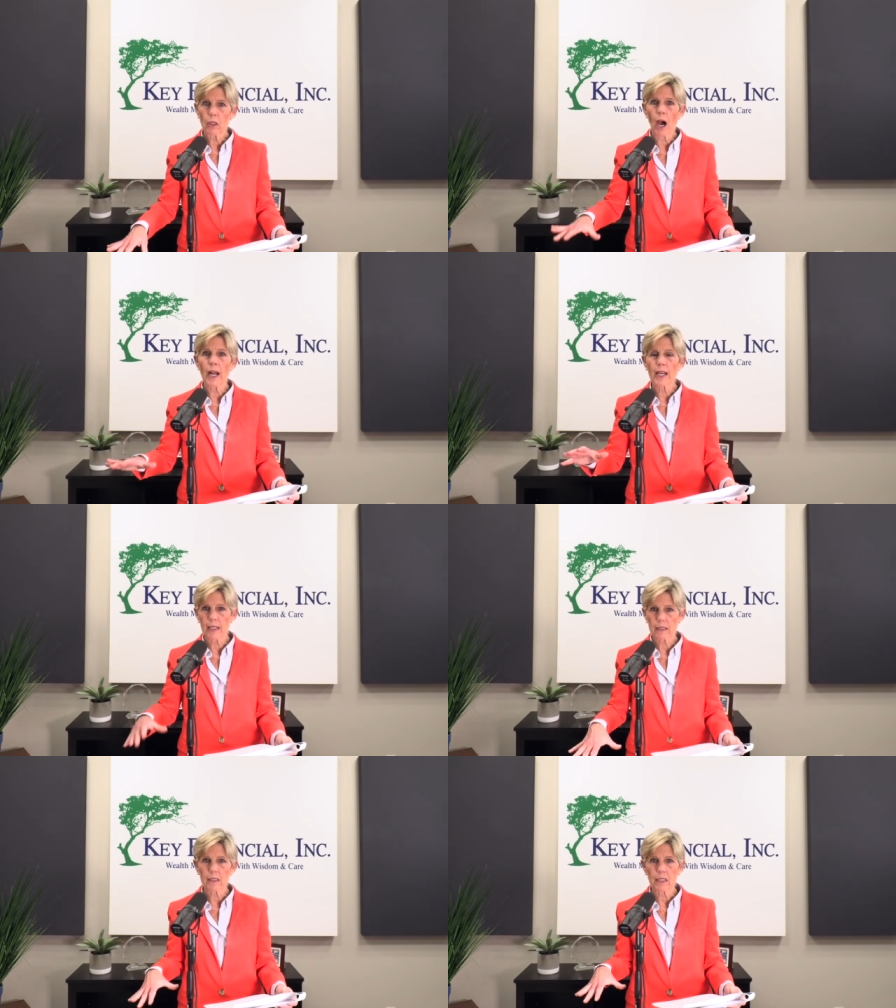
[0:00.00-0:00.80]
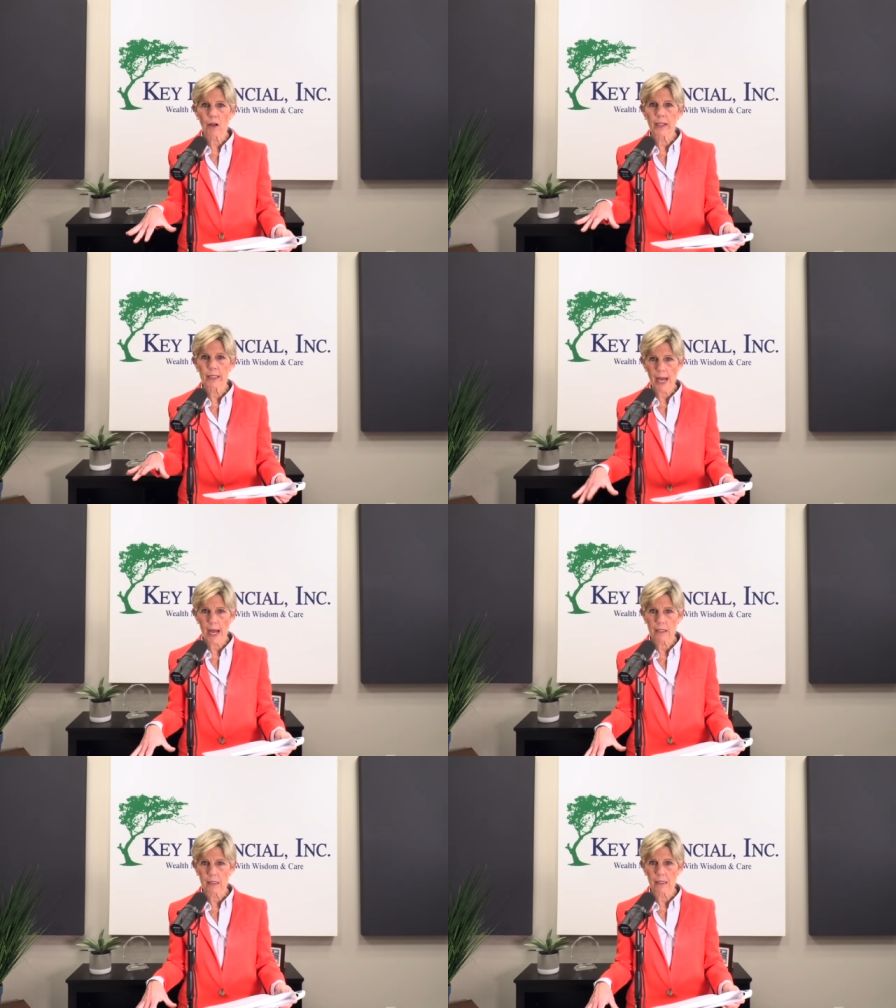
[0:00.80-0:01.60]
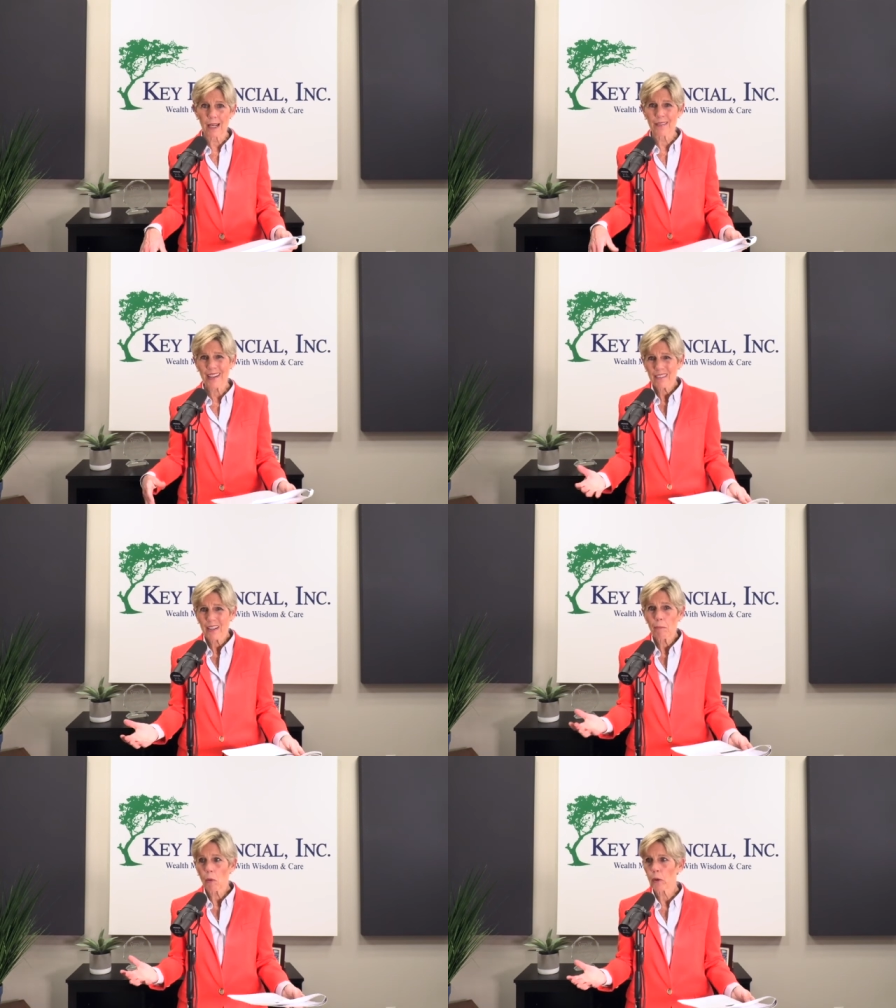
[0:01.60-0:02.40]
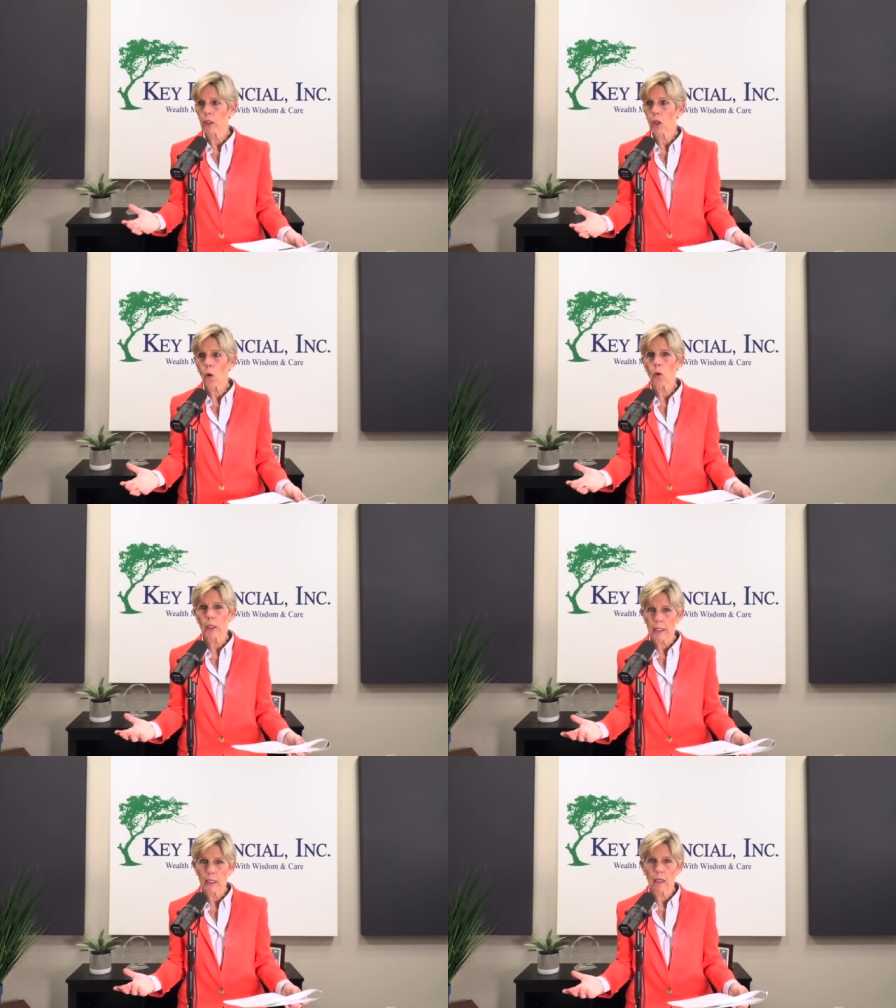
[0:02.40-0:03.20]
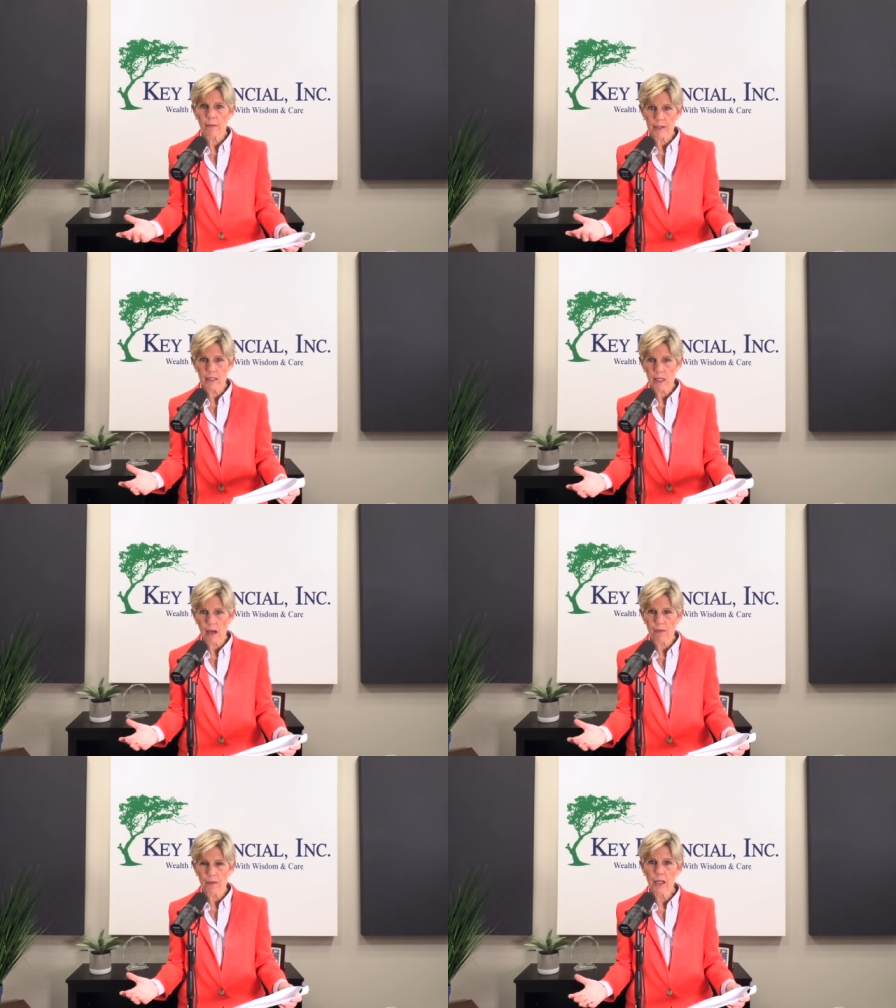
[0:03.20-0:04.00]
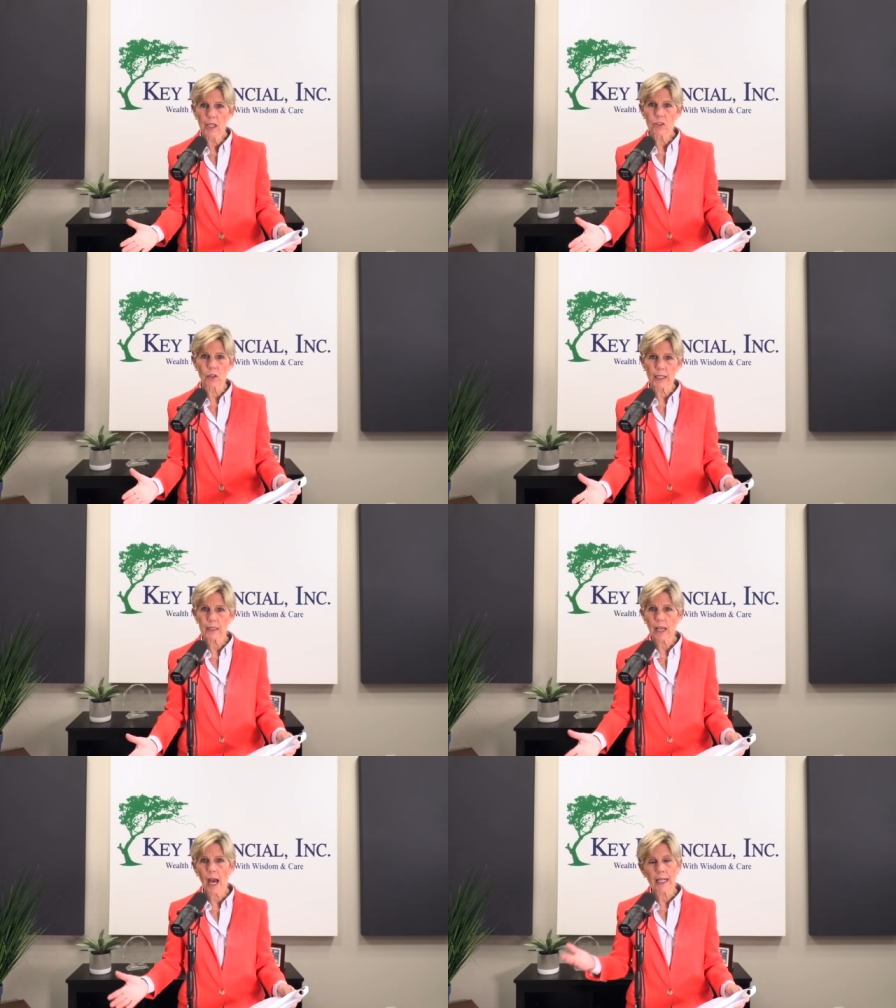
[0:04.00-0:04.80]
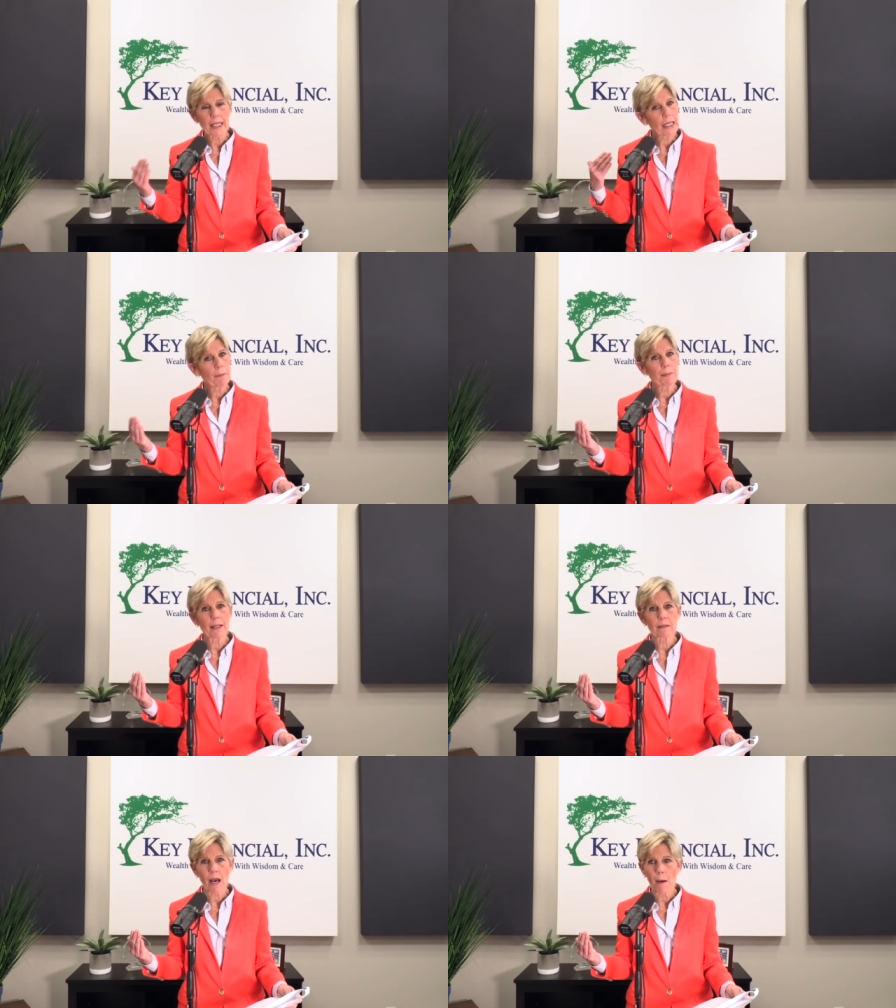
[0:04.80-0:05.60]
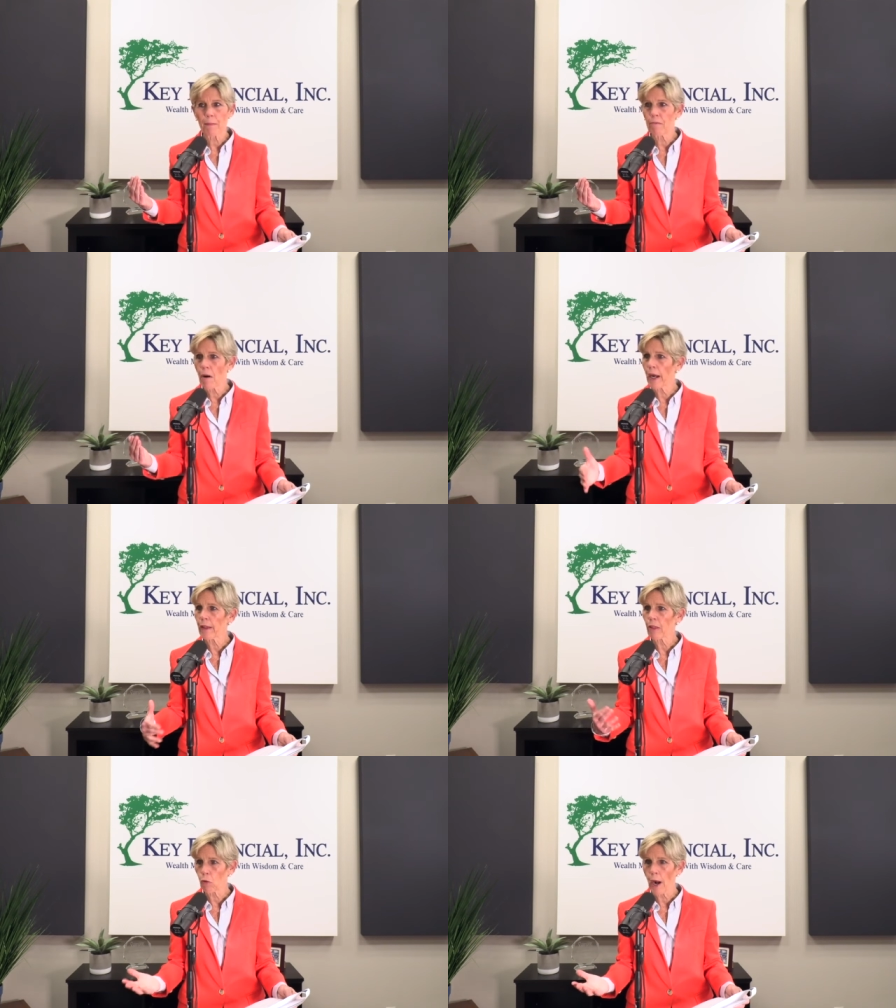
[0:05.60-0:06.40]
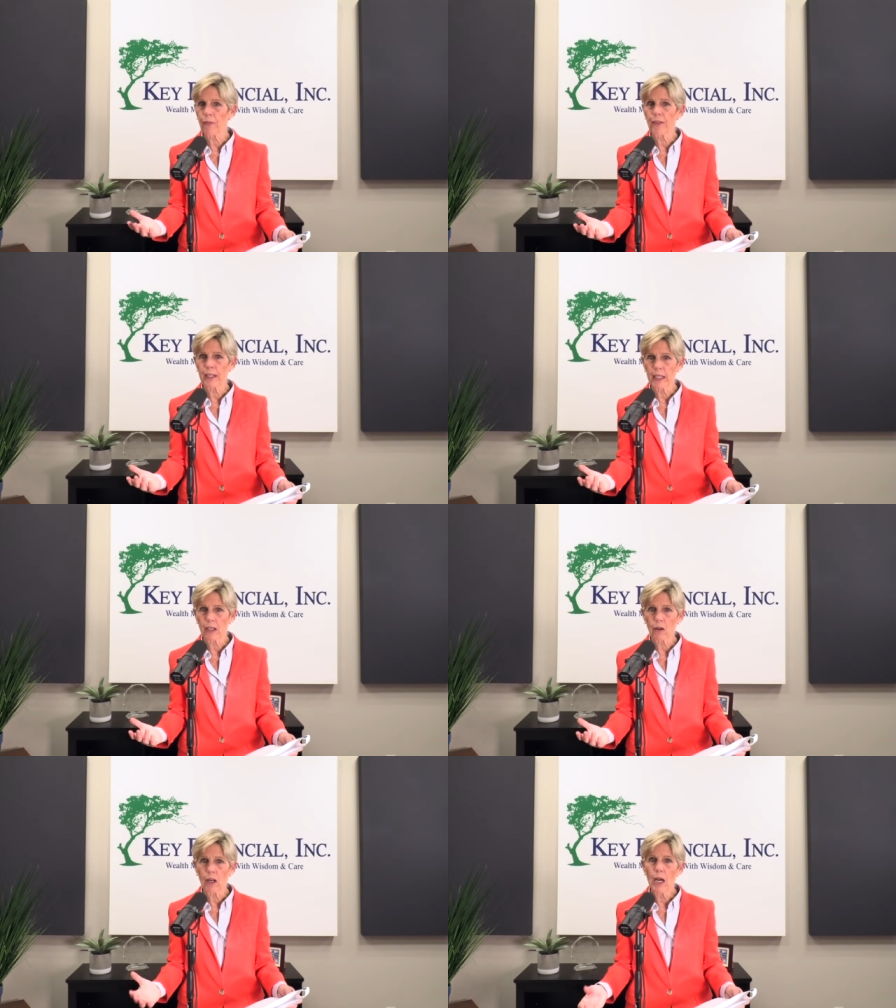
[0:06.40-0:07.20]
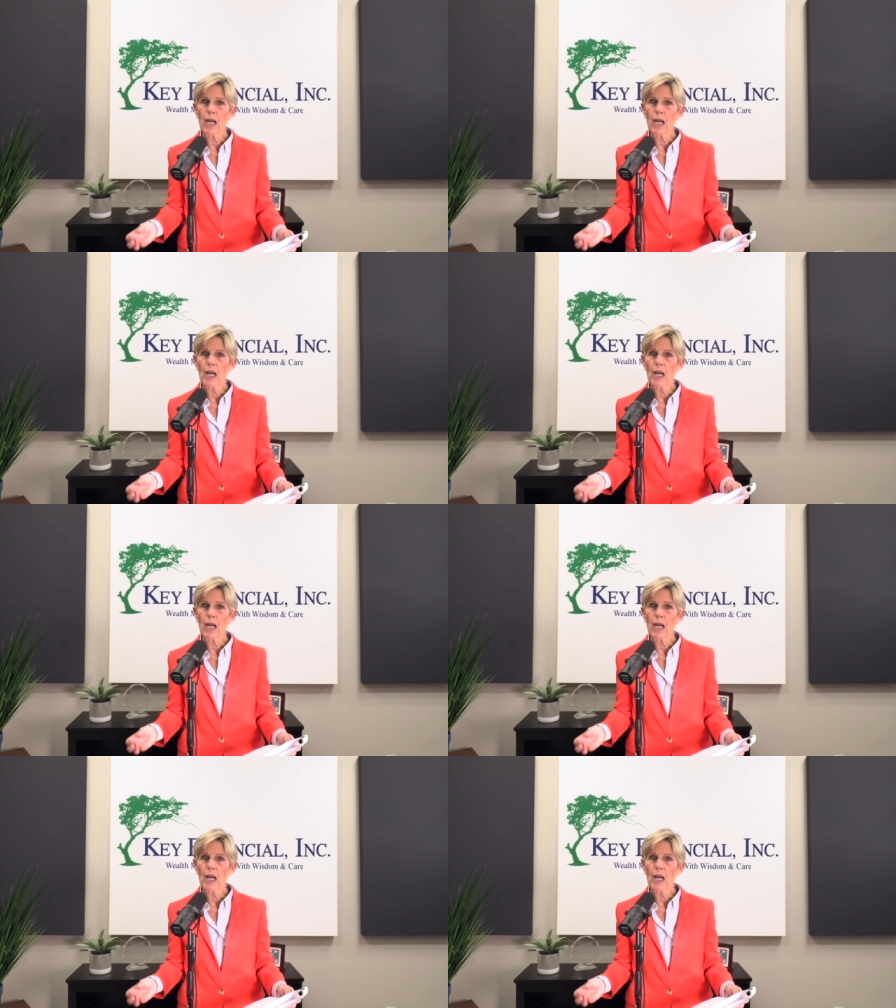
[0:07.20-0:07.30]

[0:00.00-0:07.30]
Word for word: unnecessary taxes. That's an important goal in and of itself. So let's kind of keep that top of mind throughout the year.